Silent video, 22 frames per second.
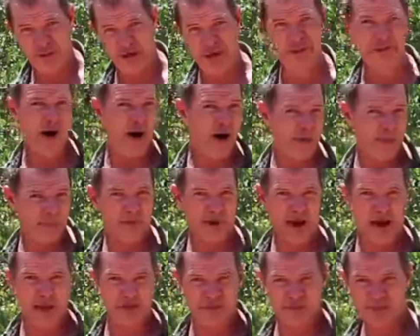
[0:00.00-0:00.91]
they are
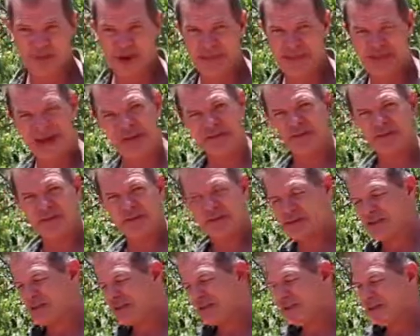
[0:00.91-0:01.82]
browsed by the
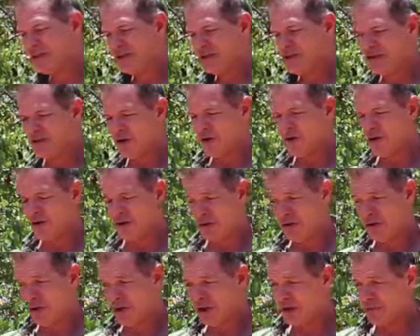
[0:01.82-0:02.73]
elephant. So
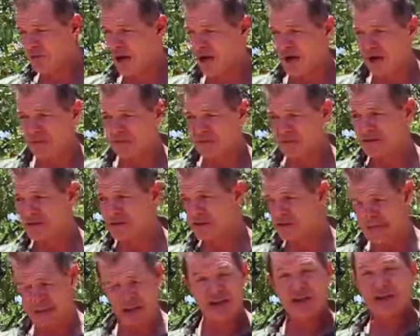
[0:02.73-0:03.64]
you can quite often
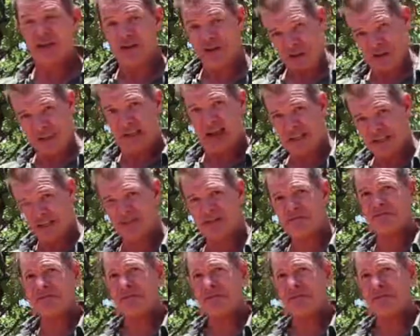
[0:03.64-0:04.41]
see, and you can actually